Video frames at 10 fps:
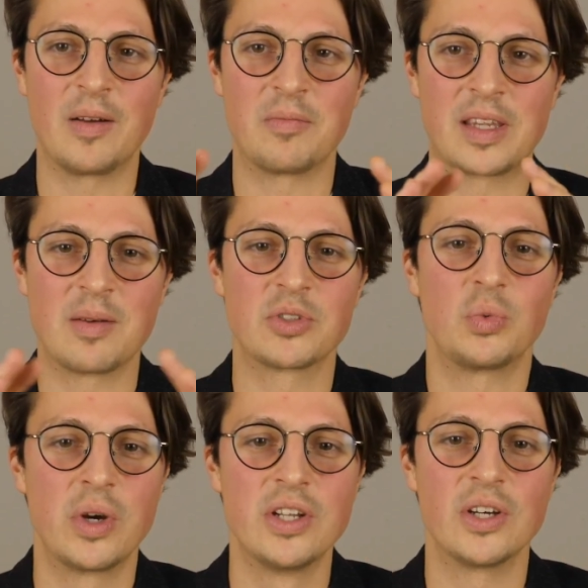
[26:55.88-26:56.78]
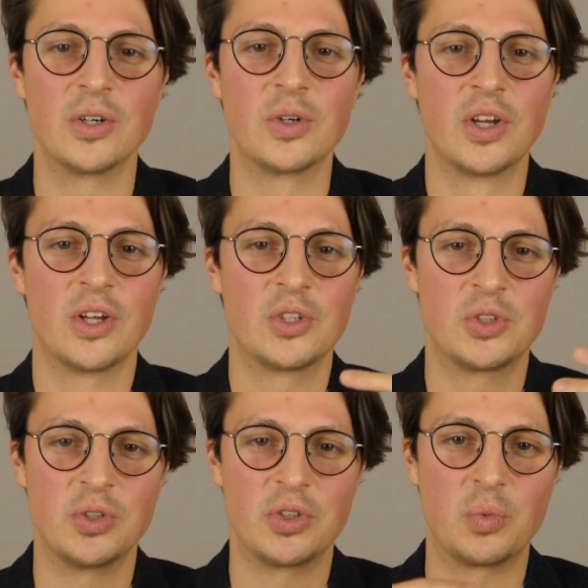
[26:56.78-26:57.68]
becomes a window
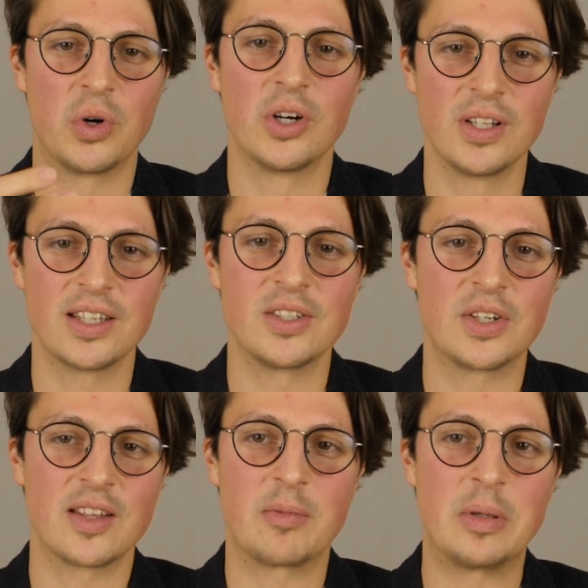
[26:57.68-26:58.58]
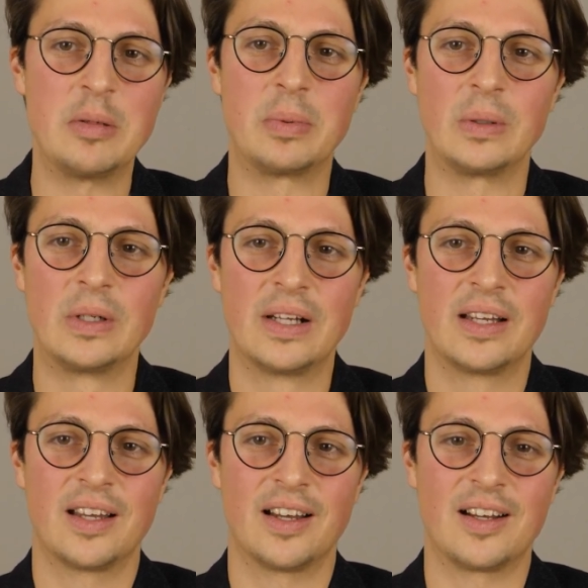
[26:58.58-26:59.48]
to the world and to other people.
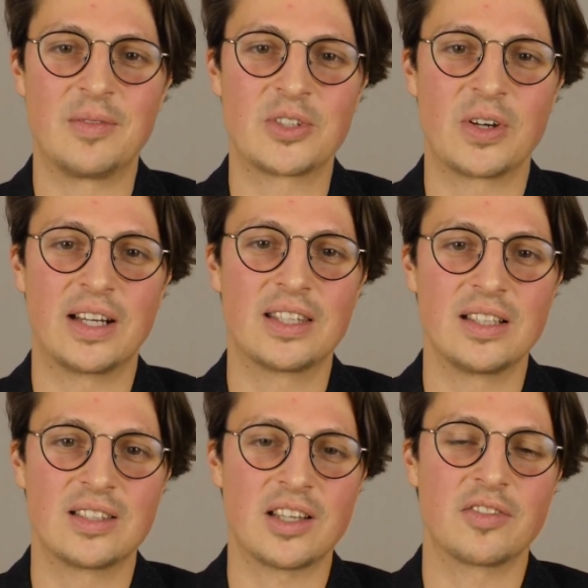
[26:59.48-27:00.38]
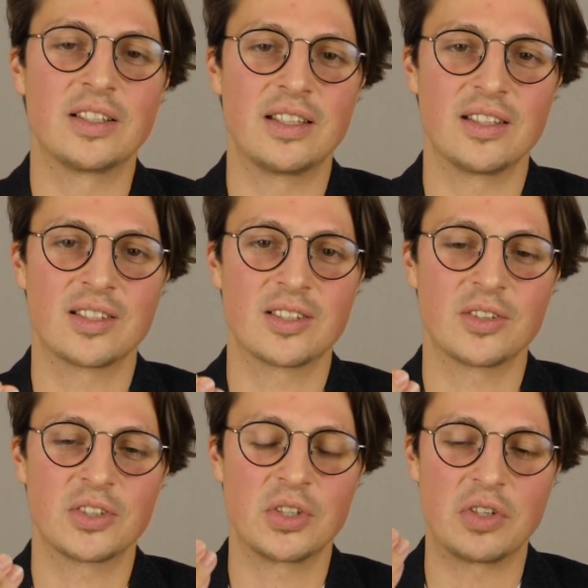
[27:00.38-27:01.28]
So I think it's definitely this
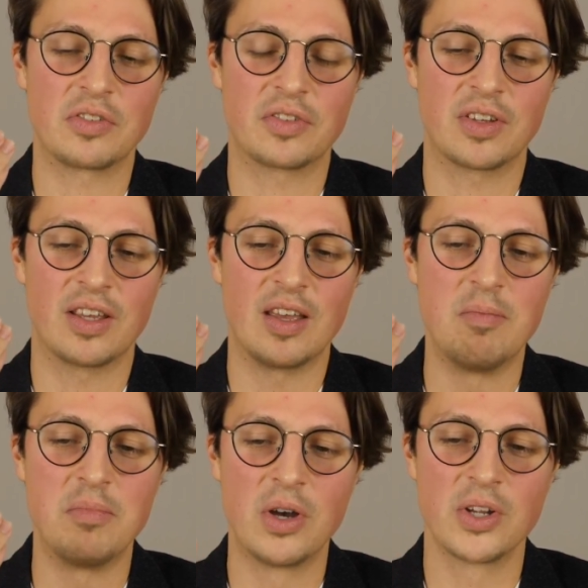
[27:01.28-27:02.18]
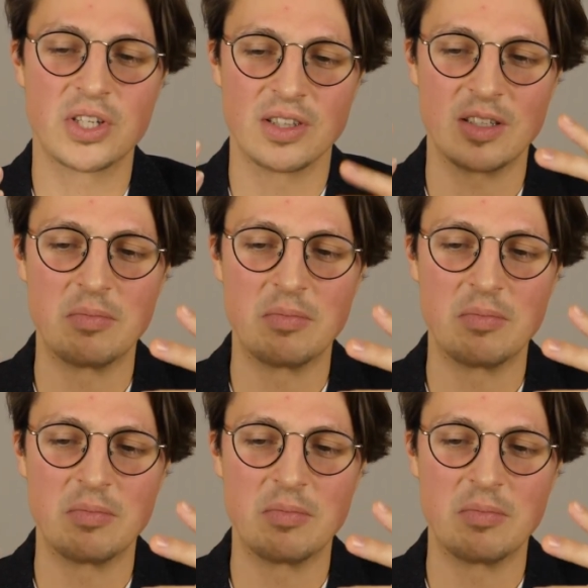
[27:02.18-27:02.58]
sort of immersion, the